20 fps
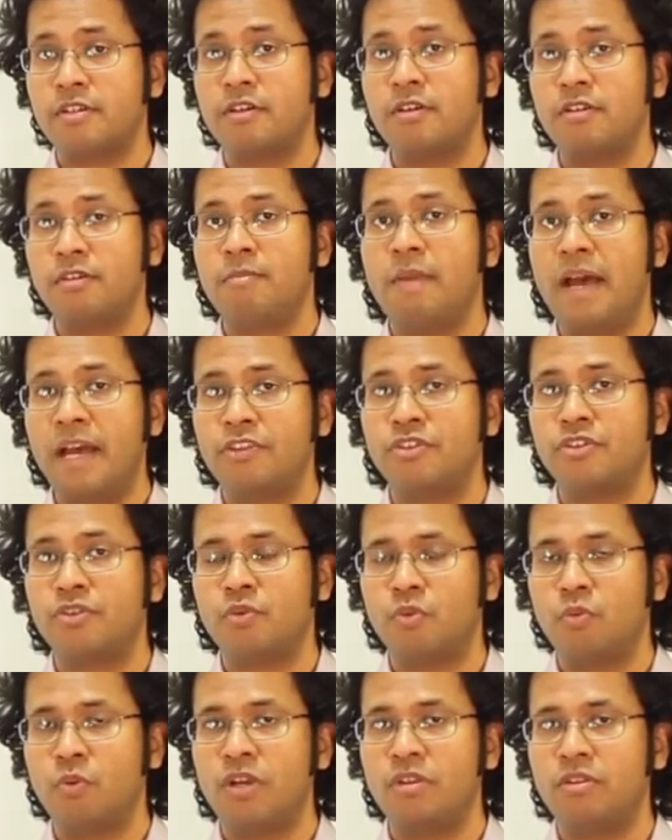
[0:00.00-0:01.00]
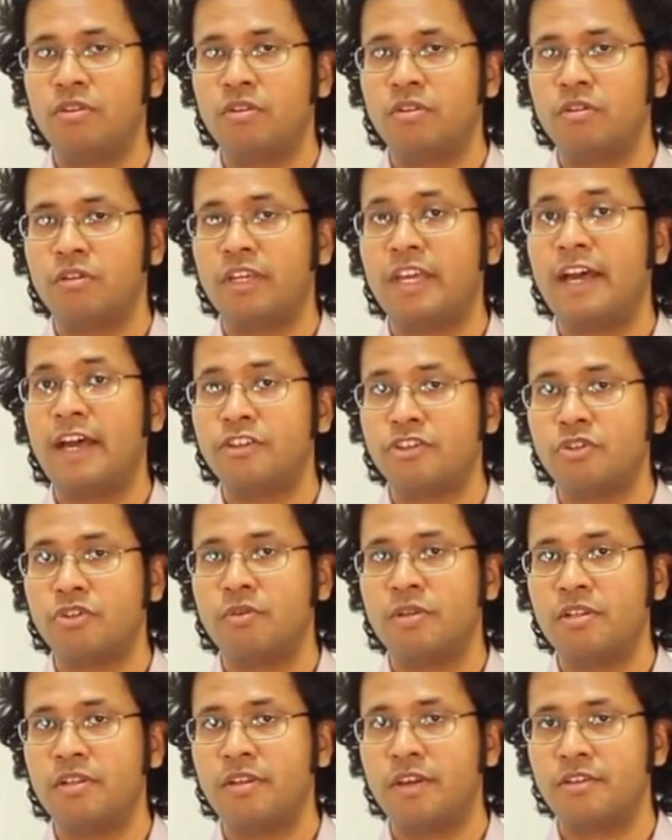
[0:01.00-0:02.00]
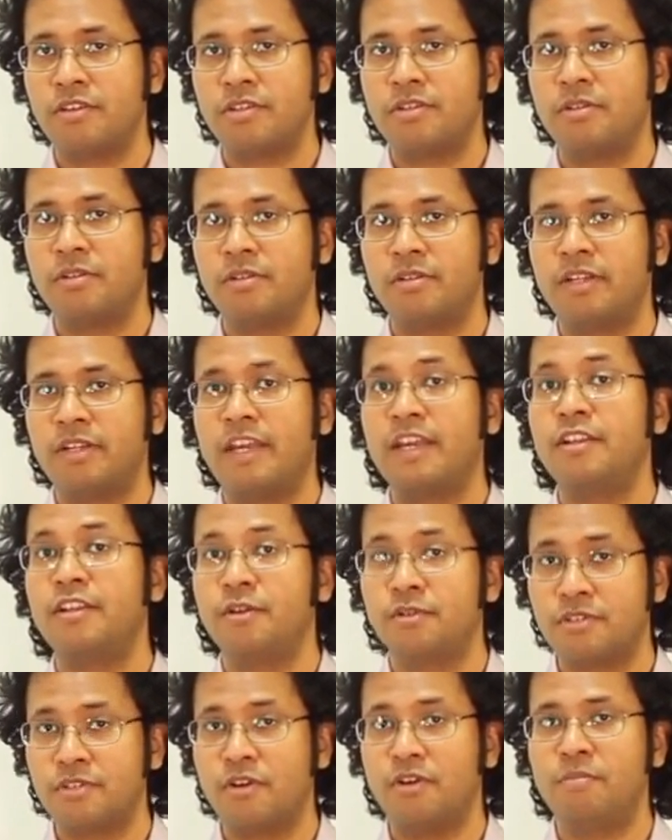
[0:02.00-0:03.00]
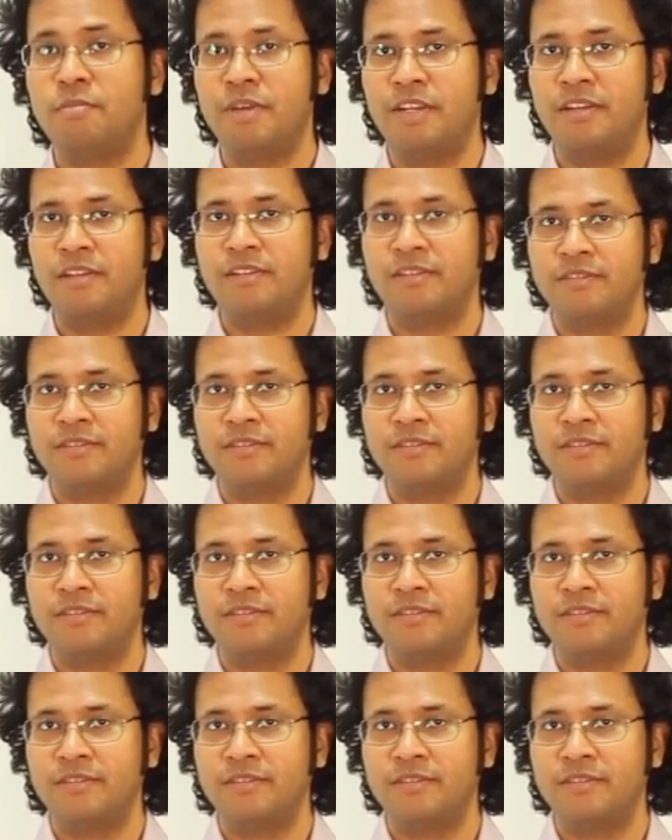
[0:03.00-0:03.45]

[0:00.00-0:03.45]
a good match with gastrointestinal endoscopy.